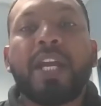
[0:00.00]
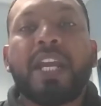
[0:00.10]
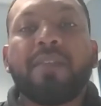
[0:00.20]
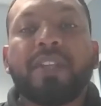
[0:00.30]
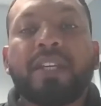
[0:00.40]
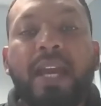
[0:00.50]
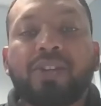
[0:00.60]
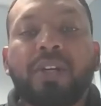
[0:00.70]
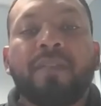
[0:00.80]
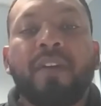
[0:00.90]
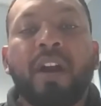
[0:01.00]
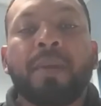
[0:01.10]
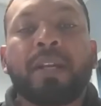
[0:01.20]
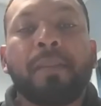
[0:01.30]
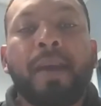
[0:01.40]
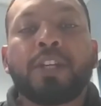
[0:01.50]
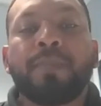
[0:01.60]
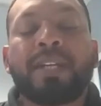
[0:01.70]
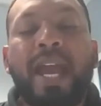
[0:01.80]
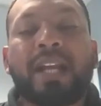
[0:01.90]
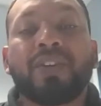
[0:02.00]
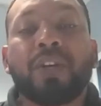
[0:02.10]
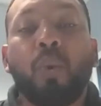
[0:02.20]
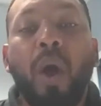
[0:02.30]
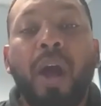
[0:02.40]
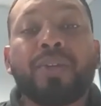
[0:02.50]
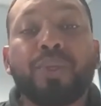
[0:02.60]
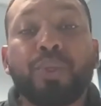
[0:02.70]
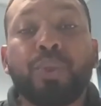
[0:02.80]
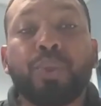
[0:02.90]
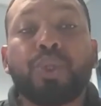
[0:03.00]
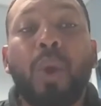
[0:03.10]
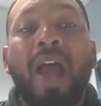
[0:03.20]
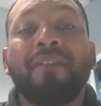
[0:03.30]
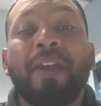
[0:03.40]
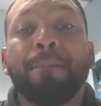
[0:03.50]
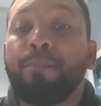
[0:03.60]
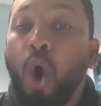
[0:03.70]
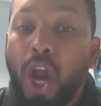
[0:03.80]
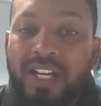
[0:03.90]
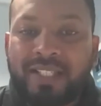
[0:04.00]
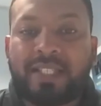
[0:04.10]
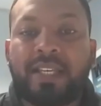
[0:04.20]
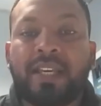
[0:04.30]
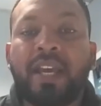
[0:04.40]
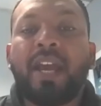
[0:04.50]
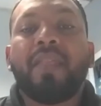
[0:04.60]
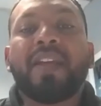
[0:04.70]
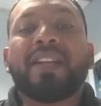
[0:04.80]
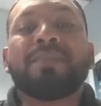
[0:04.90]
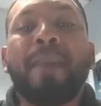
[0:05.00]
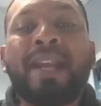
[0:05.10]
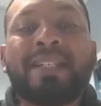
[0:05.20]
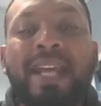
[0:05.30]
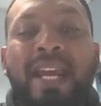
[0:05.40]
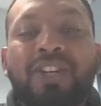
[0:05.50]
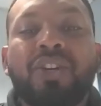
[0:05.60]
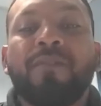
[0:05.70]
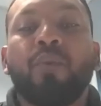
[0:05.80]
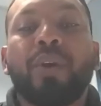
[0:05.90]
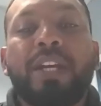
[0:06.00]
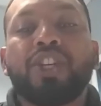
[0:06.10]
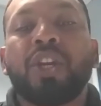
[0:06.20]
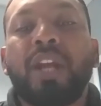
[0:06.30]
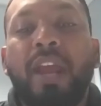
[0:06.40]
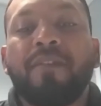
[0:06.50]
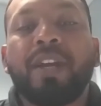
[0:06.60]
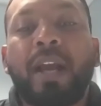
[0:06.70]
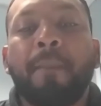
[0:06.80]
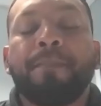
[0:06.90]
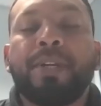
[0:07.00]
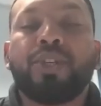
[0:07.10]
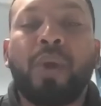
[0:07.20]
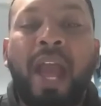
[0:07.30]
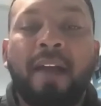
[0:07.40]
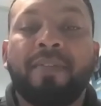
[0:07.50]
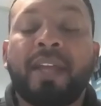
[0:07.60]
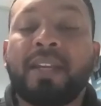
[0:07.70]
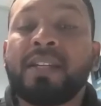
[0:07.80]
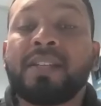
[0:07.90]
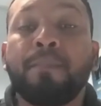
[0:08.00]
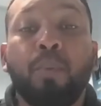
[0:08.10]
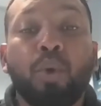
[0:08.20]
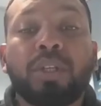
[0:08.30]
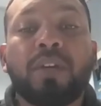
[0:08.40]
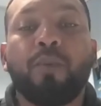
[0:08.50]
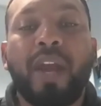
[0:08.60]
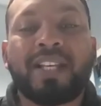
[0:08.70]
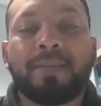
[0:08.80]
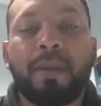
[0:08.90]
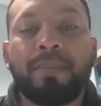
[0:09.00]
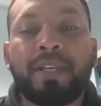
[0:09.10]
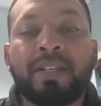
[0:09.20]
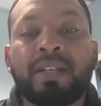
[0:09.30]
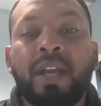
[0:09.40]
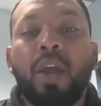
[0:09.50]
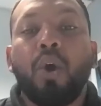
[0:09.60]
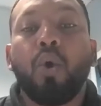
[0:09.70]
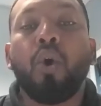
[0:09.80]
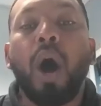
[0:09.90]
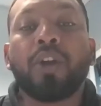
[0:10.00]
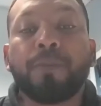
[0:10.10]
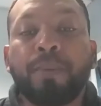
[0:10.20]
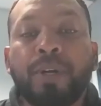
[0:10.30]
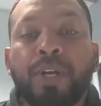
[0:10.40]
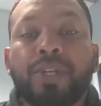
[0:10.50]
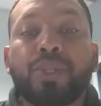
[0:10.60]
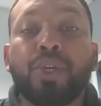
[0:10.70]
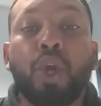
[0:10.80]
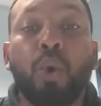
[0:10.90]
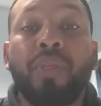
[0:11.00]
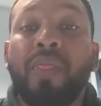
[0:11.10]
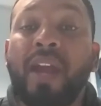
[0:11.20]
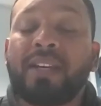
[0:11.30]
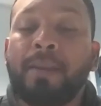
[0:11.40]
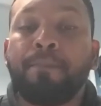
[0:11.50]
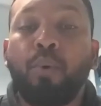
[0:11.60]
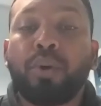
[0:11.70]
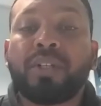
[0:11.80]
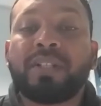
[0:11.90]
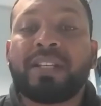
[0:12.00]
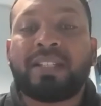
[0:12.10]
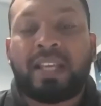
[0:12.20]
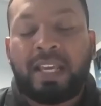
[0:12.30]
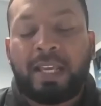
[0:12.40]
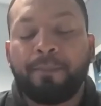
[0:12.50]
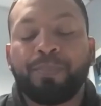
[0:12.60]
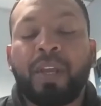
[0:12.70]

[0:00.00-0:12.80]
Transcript: If the National Environmental Management Act requires you to have a policy, then it's mandatory for each and every company to have that. And it's important for SMMEs or entrepreneurs to know that that importance is key.